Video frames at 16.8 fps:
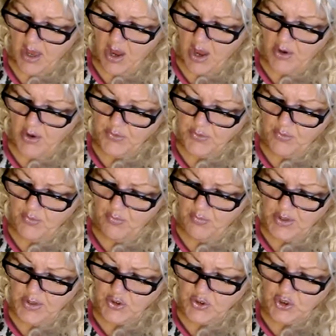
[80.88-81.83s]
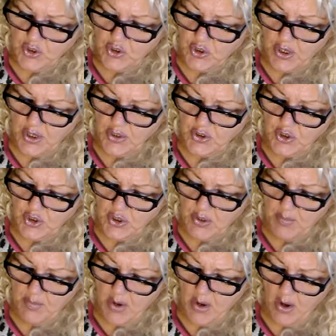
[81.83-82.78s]
a rich
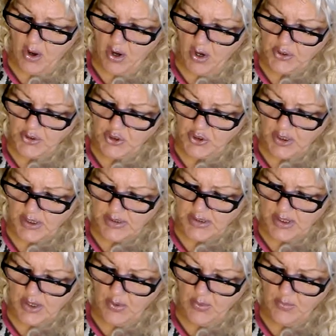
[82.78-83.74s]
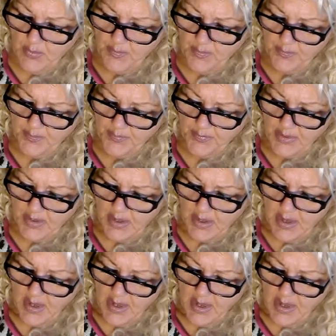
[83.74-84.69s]
shimmer eyeshadow,
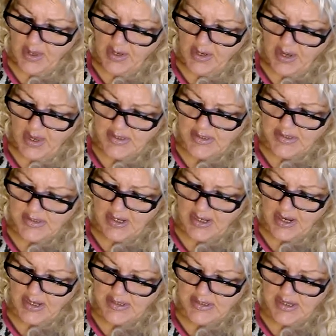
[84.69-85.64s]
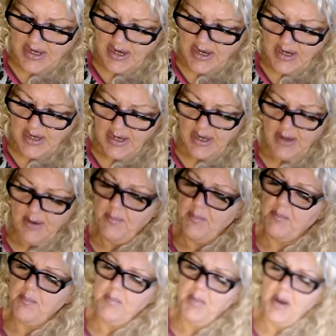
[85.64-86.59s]
less classic.
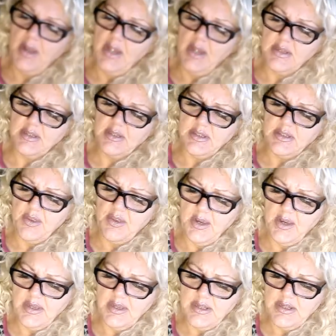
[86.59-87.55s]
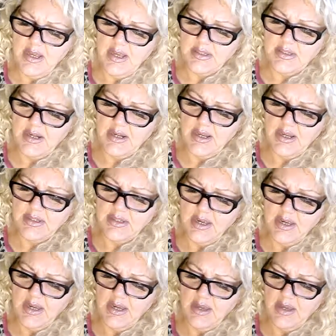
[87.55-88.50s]
I think it's less
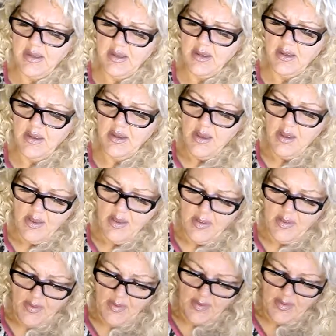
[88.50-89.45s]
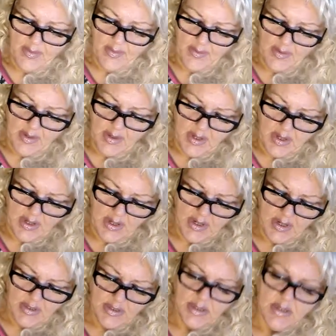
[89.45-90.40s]
classic,
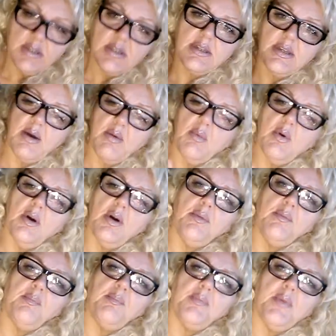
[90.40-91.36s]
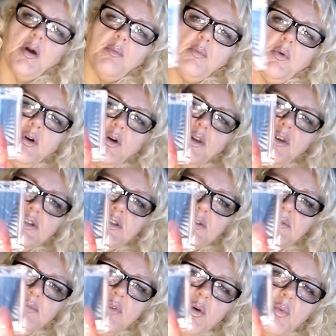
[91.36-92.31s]
and it's that one. I
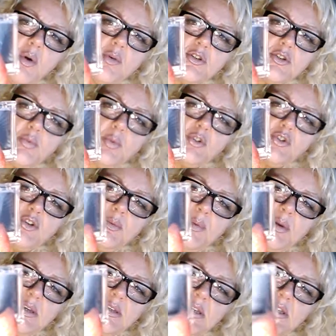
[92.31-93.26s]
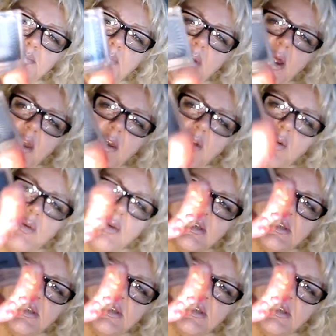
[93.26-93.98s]
won't swatch it because it's brand new and